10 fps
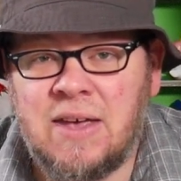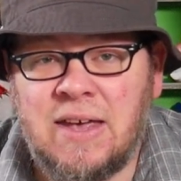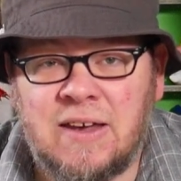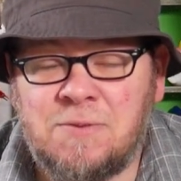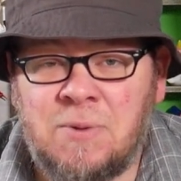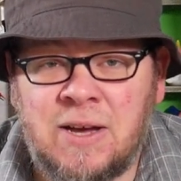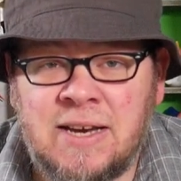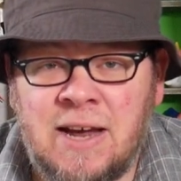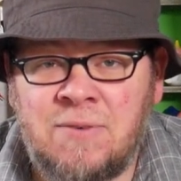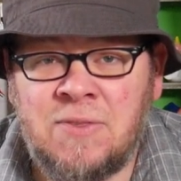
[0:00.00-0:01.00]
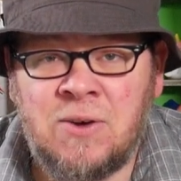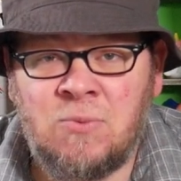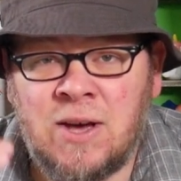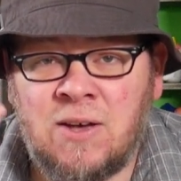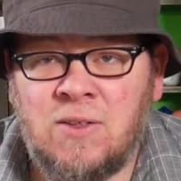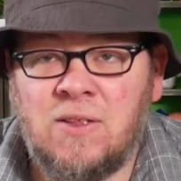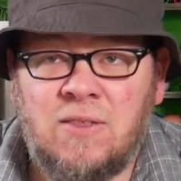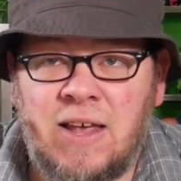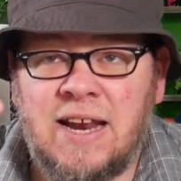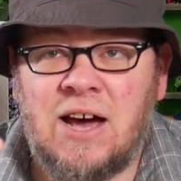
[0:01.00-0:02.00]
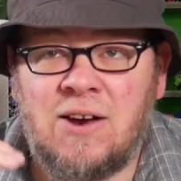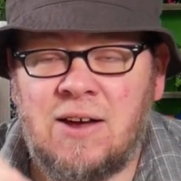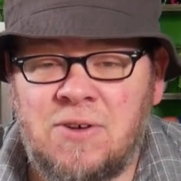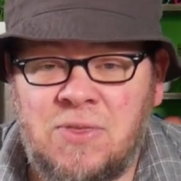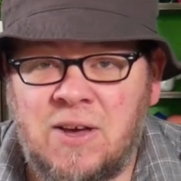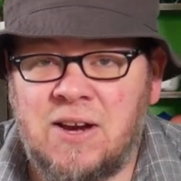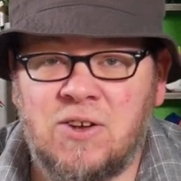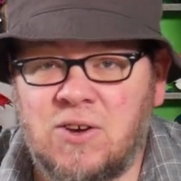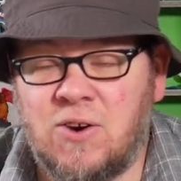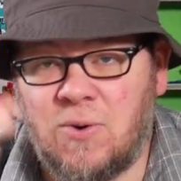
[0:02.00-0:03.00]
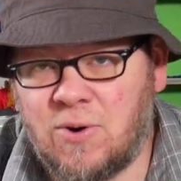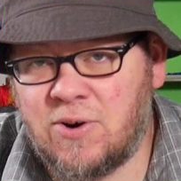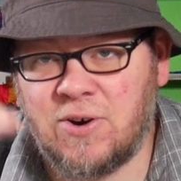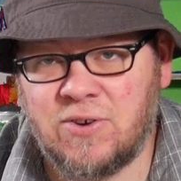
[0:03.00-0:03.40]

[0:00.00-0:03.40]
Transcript: explained everything well, laid out everything in a good order,